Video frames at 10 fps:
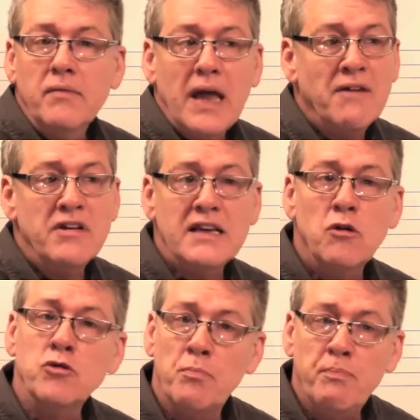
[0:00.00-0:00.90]

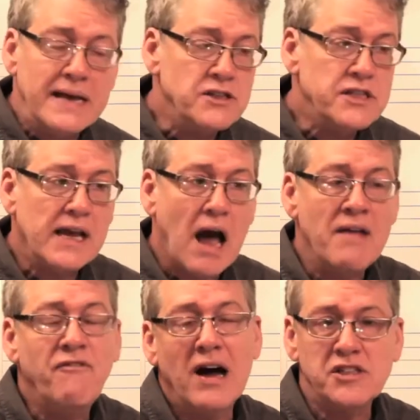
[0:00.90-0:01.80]
The best
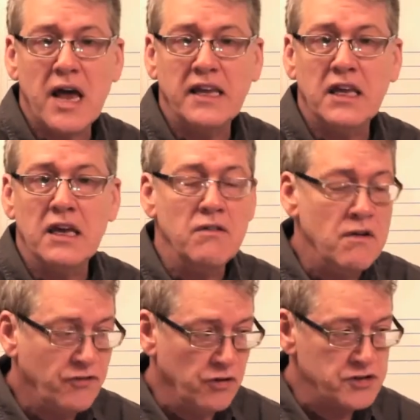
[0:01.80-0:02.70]
advice I can
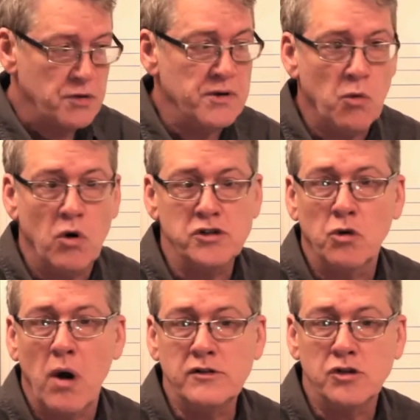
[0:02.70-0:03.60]
give for somebody that wants to
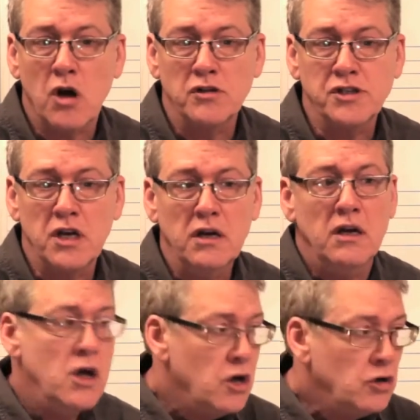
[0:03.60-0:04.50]
write salsa,
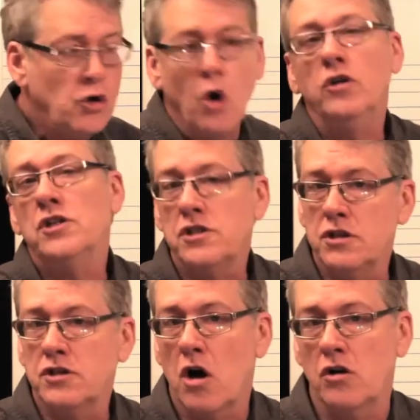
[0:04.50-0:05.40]
go listen to
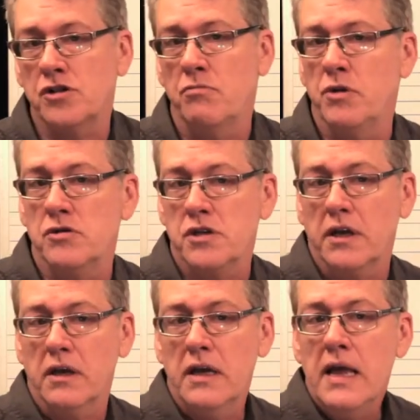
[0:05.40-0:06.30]
salsa
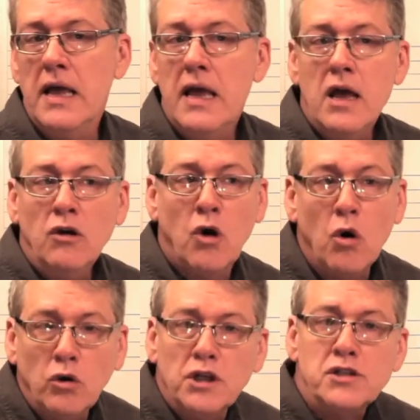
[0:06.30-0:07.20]
music.
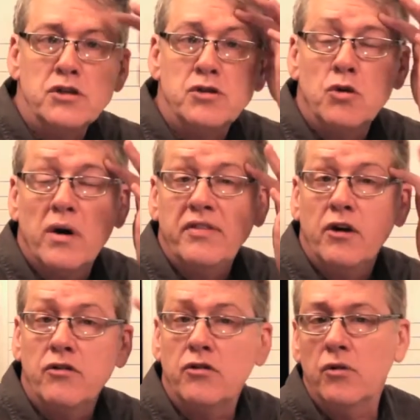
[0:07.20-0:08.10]
Go listen to what
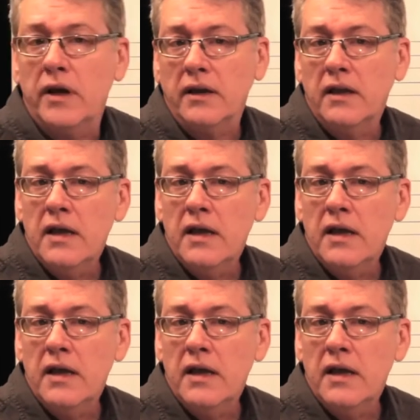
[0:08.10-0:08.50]
they're doing.